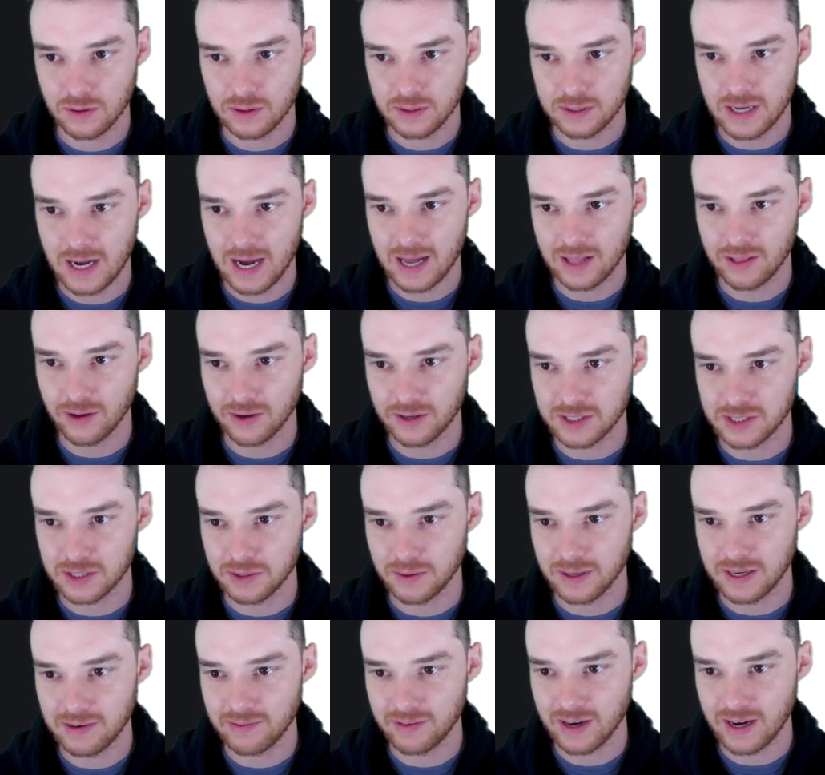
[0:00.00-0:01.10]
Yeah, look, so
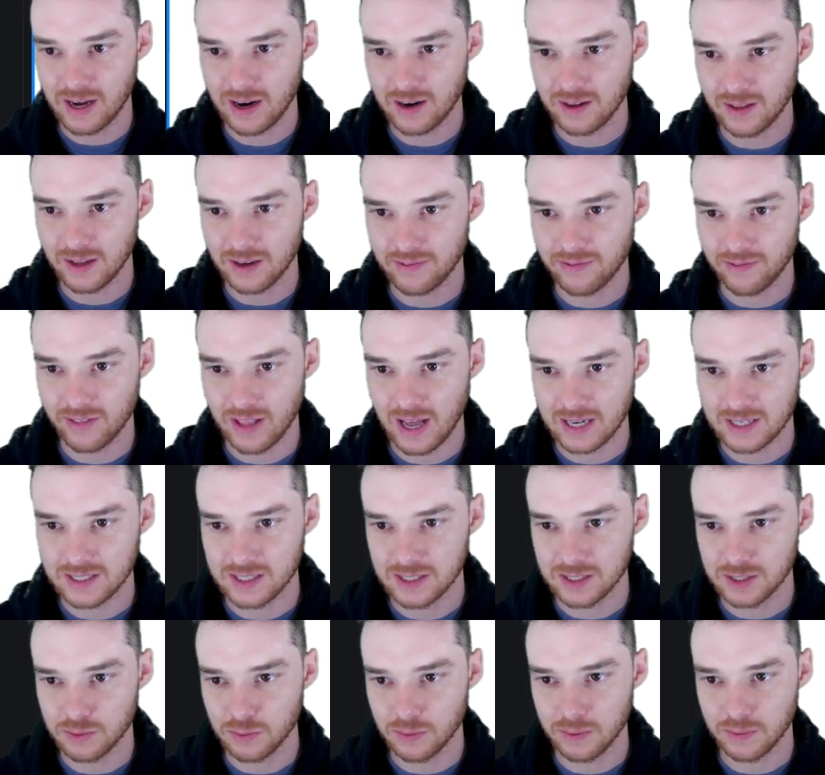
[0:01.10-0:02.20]
it even kind of like
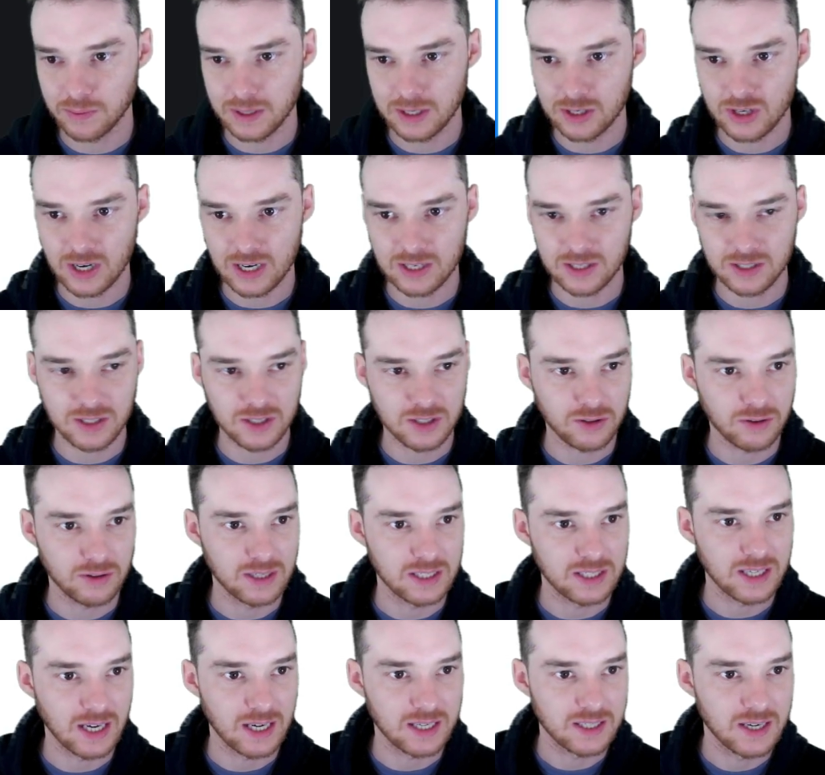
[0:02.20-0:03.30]
flexes when we change the screen
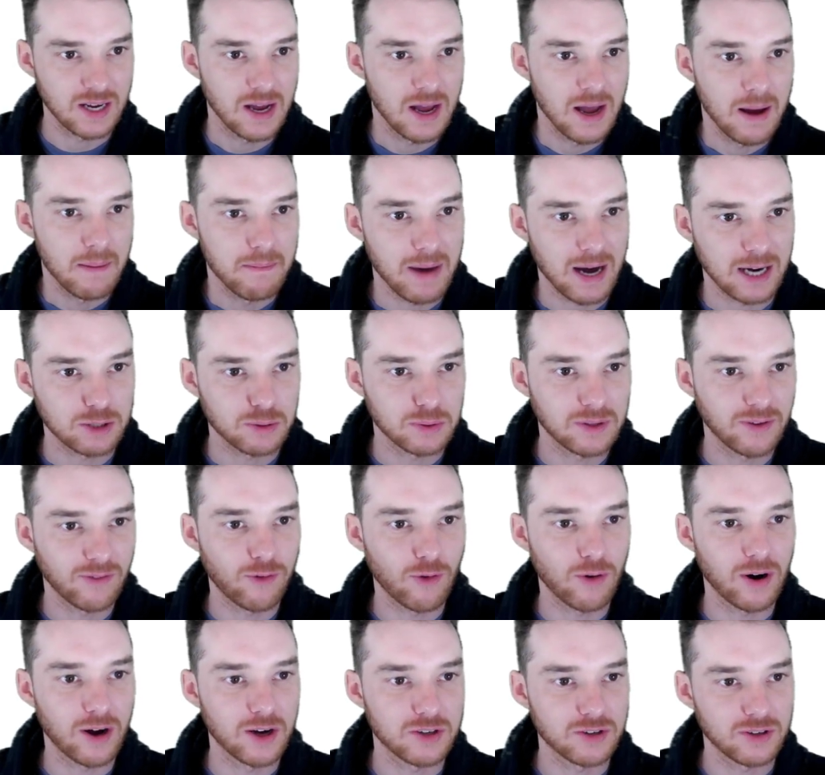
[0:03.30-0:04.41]
size. Max width of
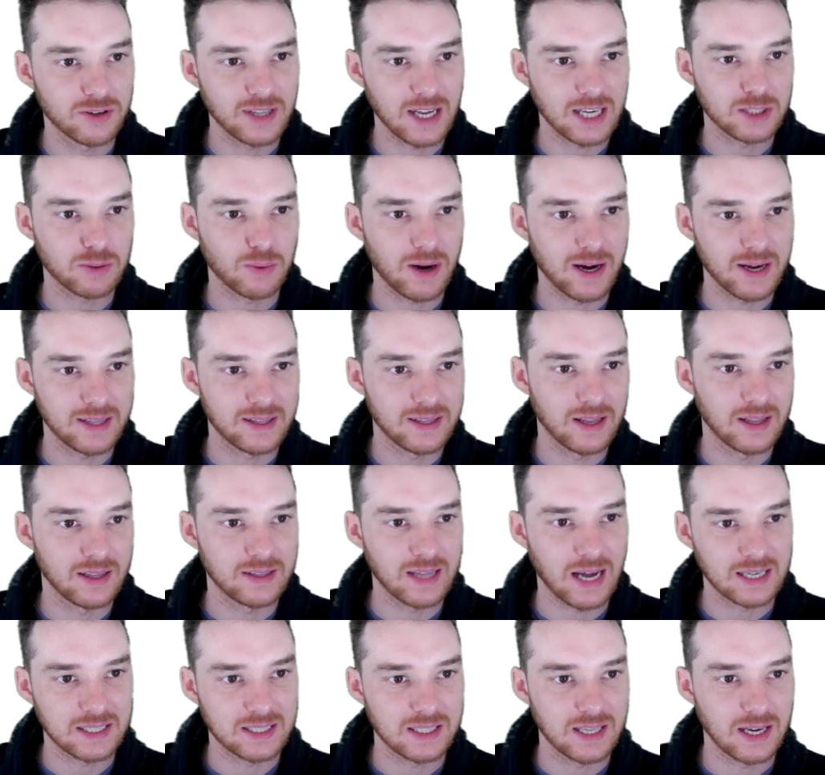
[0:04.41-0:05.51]
400, that's why
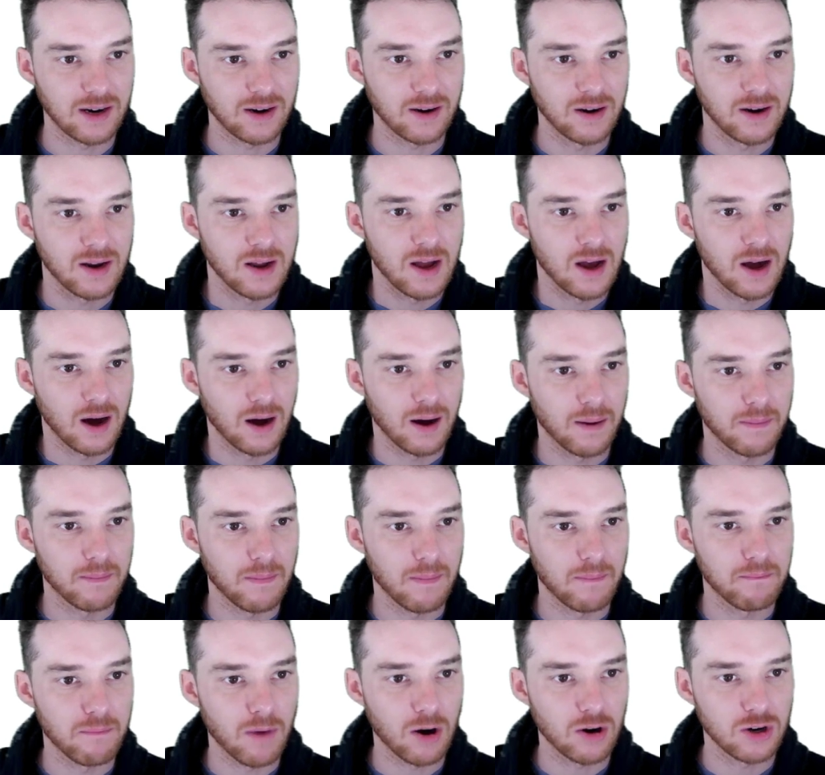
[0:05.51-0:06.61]
that's there.
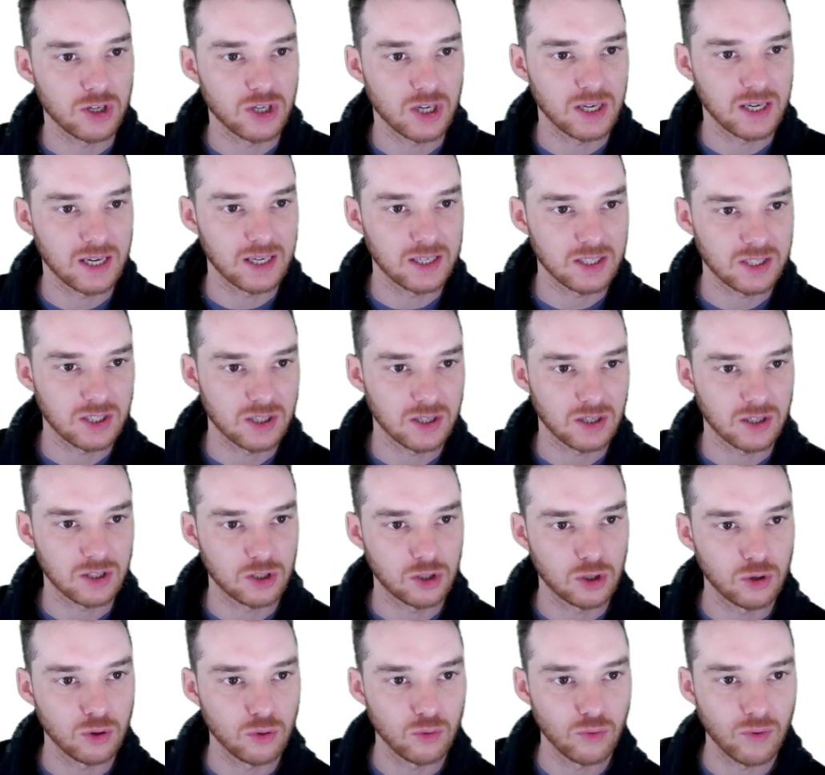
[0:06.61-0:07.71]
Margin is
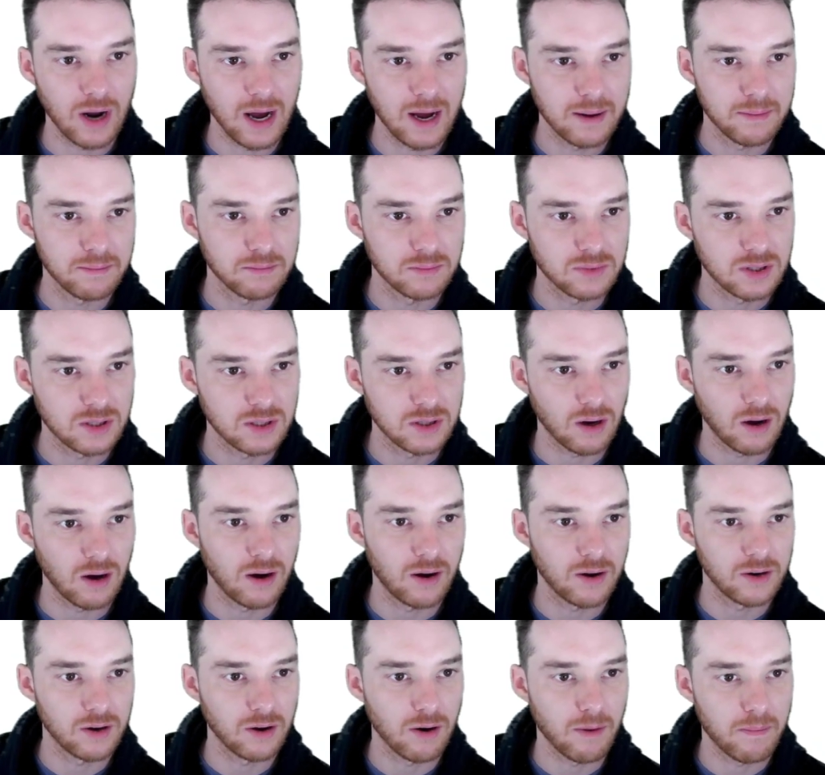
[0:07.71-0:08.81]
2 rems.
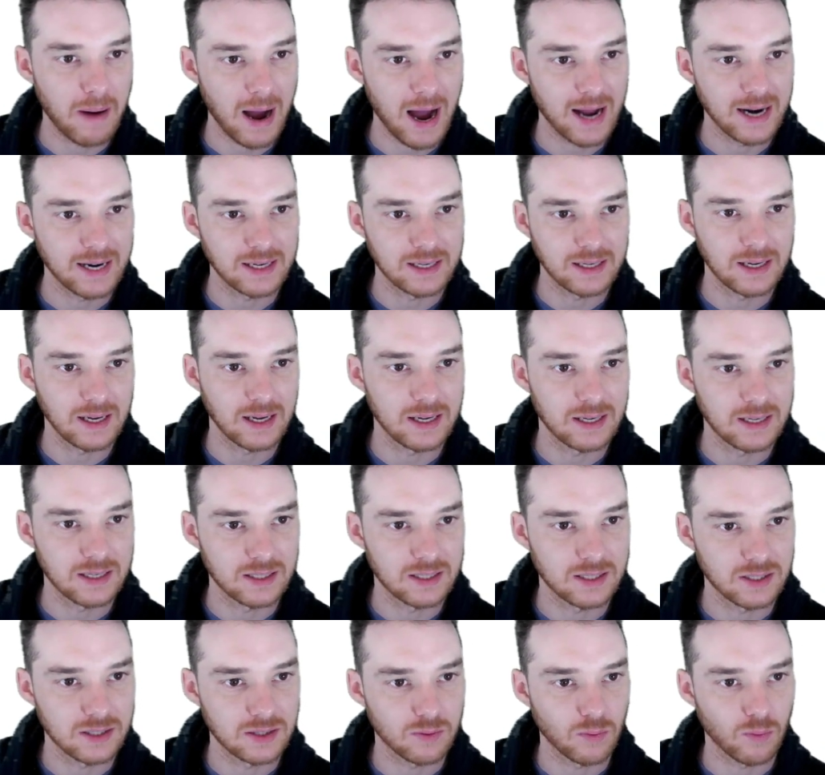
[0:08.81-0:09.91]
Auto padding
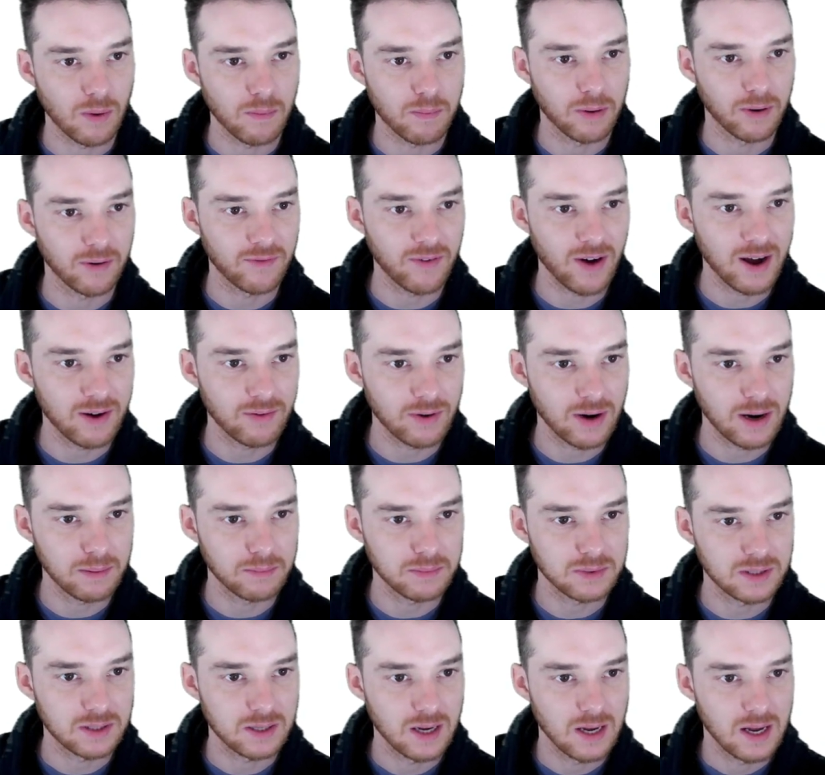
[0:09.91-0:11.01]
is 1.5
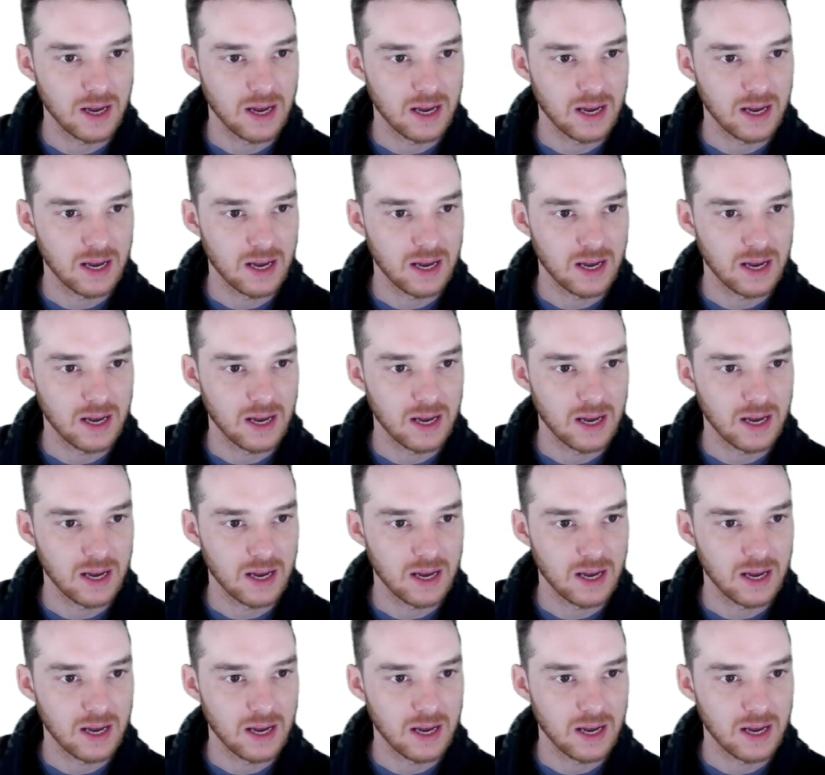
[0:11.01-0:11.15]
rems.